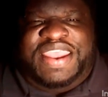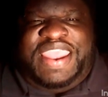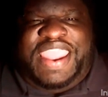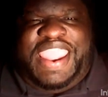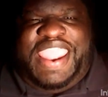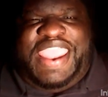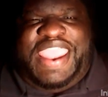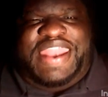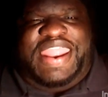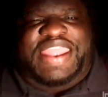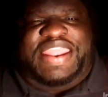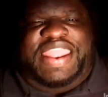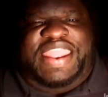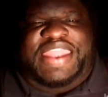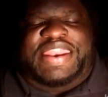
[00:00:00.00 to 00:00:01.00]
and
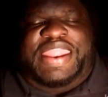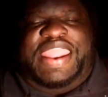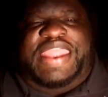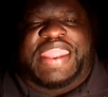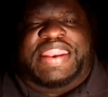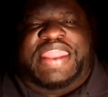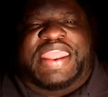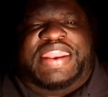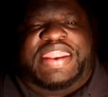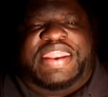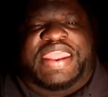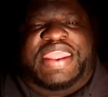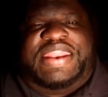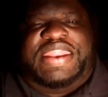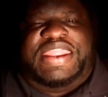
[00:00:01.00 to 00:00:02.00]

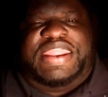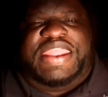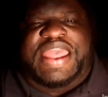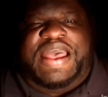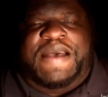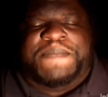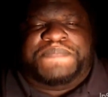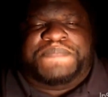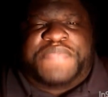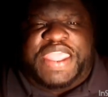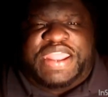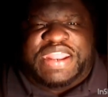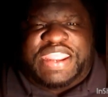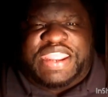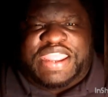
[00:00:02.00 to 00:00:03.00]

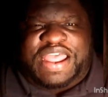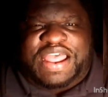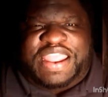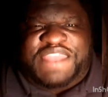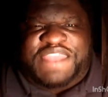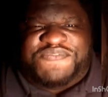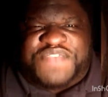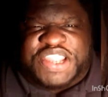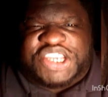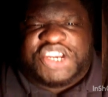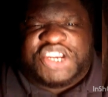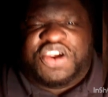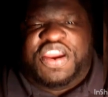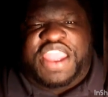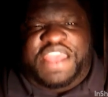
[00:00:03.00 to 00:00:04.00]
the
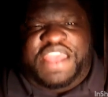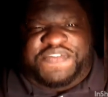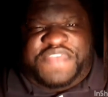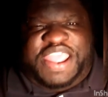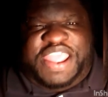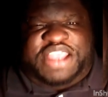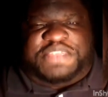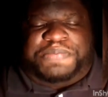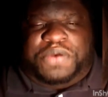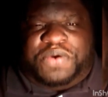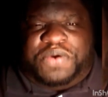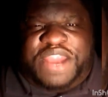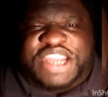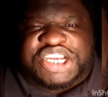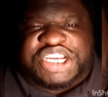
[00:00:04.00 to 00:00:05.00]
adventure of
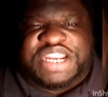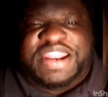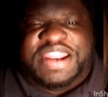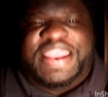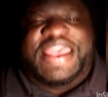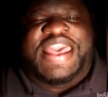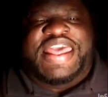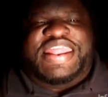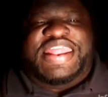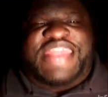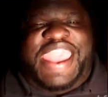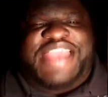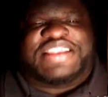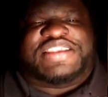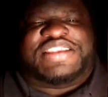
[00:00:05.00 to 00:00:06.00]
exploration.
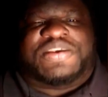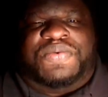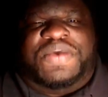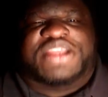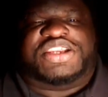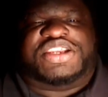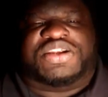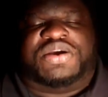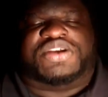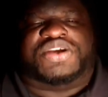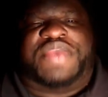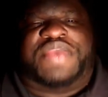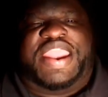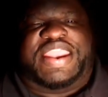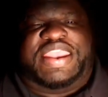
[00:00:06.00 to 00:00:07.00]
That's what Star
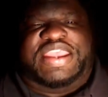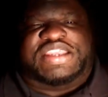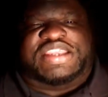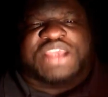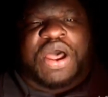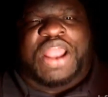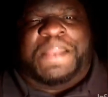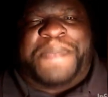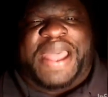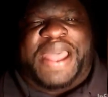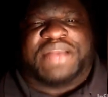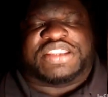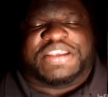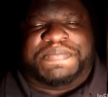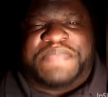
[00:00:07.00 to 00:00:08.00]
Trek is all
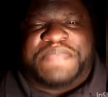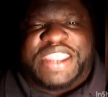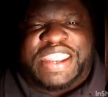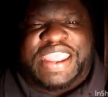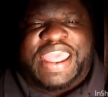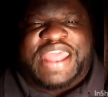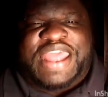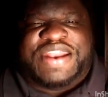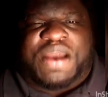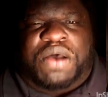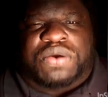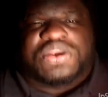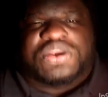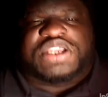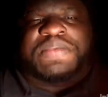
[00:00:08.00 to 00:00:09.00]
about to me. The
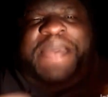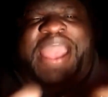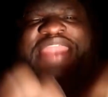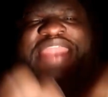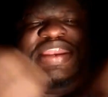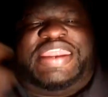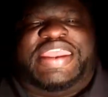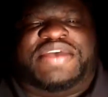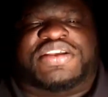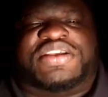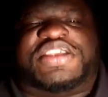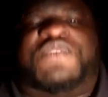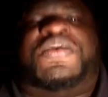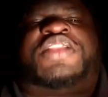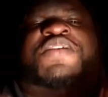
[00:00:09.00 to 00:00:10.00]
wholesome
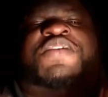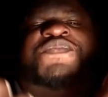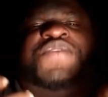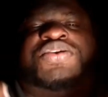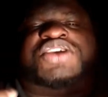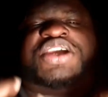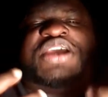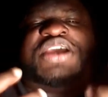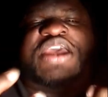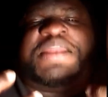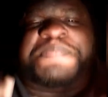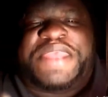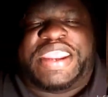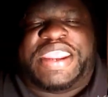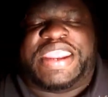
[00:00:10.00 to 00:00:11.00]
ideals of what the future
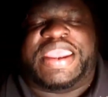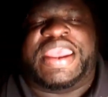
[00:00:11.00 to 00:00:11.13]
could be,